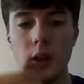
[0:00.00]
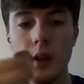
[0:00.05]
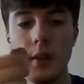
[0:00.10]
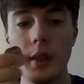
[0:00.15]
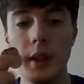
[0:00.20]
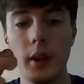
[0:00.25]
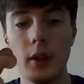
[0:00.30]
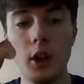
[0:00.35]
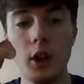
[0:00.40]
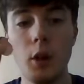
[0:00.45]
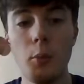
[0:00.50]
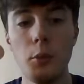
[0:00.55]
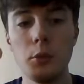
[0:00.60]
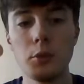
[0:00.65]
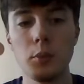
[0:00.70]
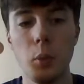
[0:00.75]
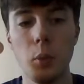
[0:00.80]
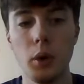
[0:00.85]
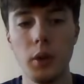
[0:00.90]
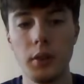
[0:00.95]
They are
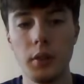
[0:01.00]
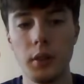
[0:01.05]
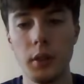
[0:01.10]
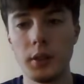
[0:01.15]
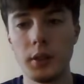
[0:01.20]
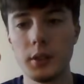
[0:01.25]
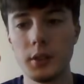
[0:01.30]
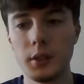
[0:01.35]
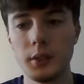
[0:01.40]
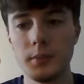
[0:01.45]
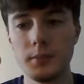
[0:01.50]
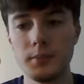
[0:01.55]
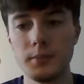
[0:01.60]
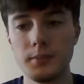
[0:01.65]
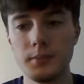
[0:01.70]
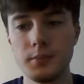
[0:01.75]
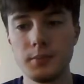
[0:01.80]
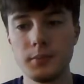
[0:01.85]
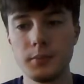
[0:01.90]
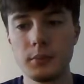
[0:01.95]
almost worthless.
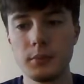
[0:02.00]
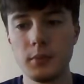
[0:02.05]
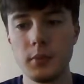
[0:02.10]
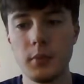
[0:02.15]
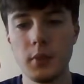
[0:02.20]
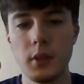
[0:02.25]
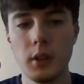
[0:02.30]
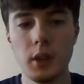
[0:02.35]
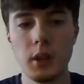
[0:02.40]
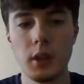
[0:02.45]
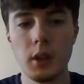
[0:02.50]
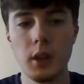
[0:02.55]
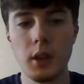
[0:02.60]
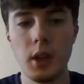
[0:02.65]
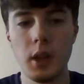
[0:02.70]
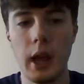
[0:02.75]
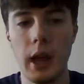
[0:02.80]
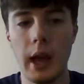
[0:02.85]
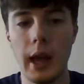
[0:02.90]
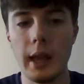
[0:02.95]

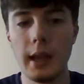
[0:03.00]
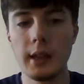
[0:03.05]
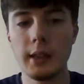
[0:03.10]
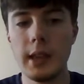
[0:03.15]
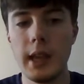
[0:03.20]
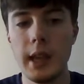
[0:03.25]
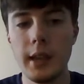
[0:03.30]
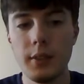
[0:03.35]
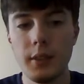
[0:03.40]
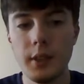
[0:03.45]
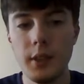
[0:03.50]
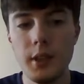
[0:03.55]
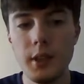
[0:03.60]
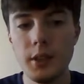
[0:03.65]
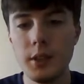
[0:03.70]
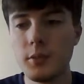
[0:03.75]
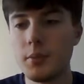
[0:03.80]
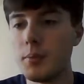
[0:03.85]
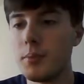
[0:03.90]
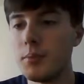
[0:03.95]
I could take
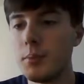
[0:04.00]
these